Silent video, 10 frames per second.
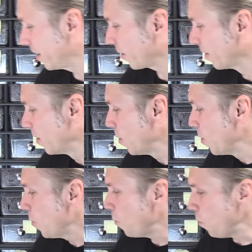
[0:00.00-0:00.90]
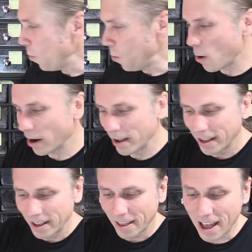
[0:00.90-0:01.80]
here. Whew,
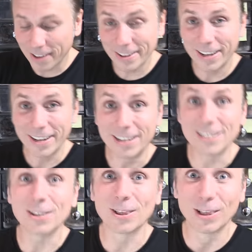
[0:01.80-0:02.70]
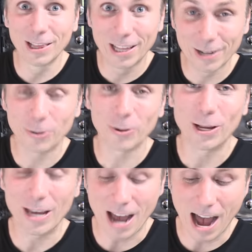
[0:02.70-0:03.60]
that thing is
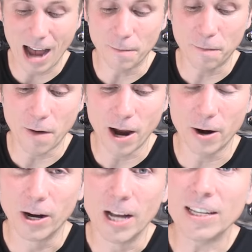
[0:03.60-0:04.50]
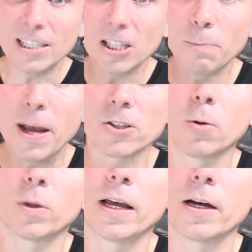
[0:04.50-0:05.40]
literally on fire. This is
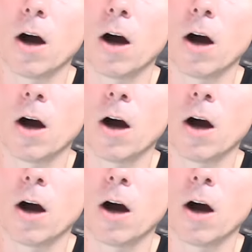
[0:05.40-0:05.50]
basically what they